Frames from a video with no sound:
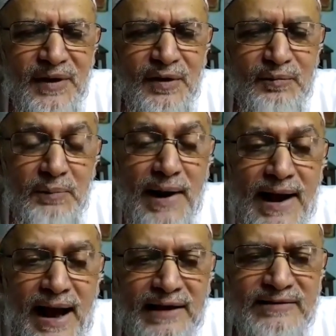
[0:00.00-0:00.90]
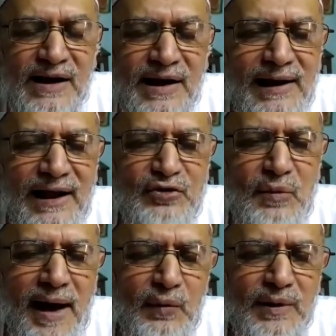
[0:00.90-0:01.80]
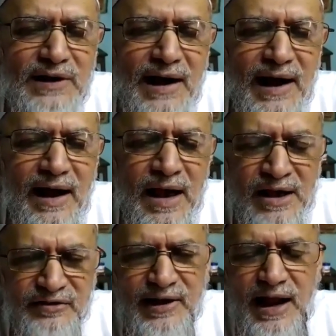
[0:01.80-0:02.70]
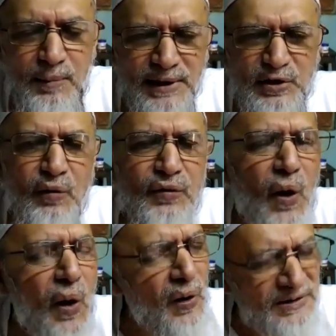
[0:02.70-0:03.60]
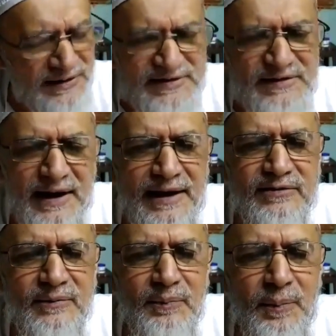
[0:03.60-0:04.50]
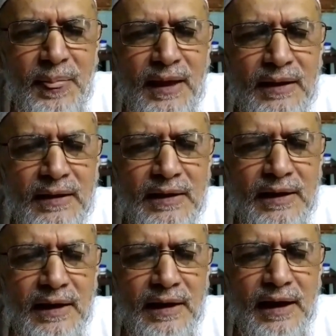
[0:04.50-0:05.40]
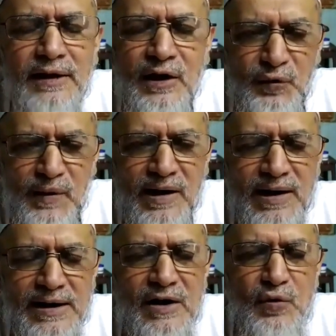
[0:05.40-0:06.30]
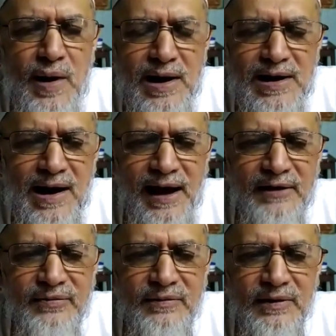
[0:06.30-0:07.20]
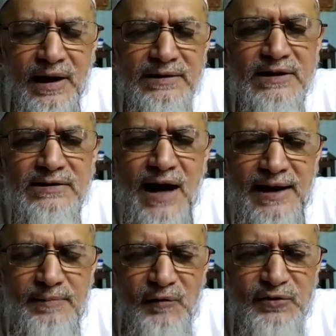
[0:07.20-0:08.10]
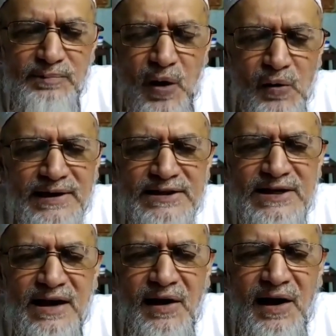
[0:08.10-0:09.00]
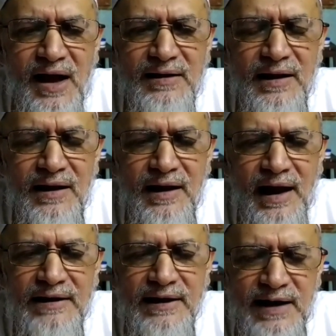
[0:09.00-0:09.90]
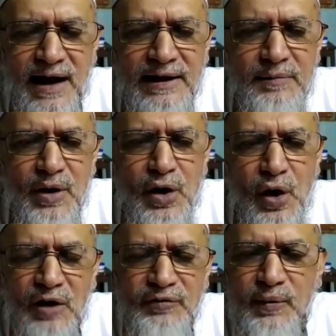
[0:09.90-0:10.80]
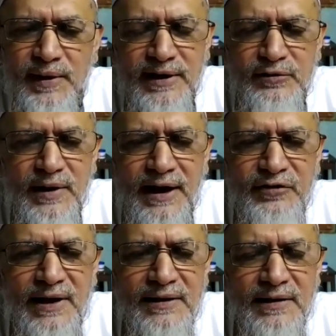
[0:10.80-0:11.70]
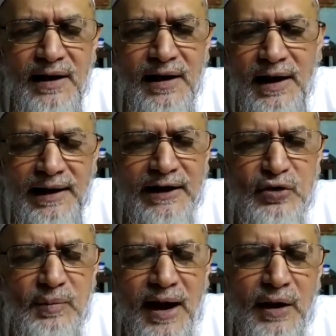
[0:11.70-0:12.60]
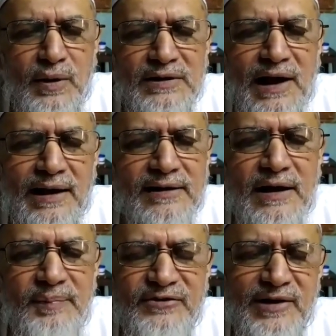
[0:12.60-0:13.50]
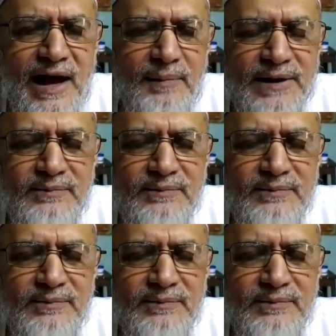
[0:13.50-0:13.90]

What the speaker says: But by asking Allah subhanahu wa ta'ala salamati of all these things in the world, in worldly life, at the time of the maut and sakarat, at the time of our resurrection, Allah subhanahu wa ta'ala keep us salamat.